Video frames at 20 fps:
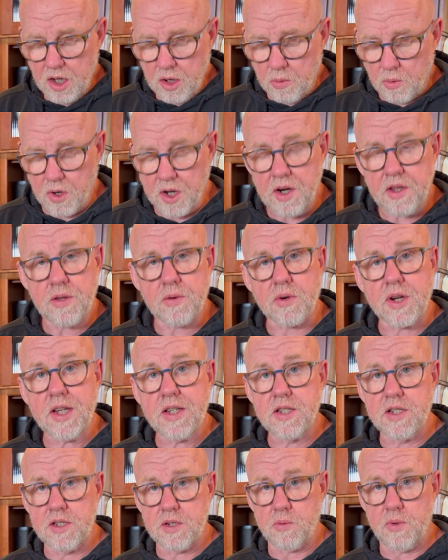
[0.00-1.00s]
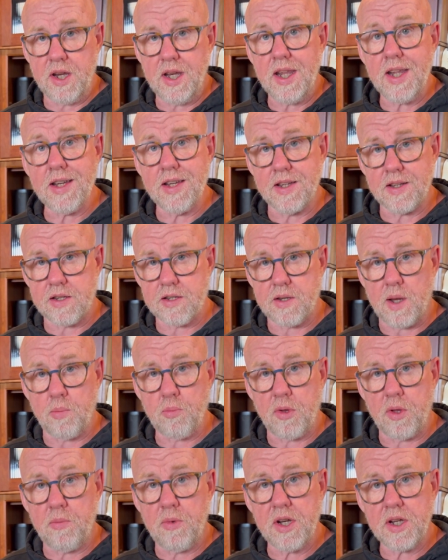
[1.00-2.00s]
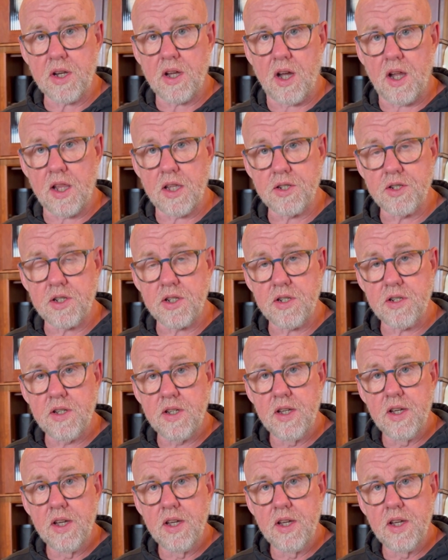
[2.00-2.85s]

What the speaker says: One of the reasons we need to supplement collagen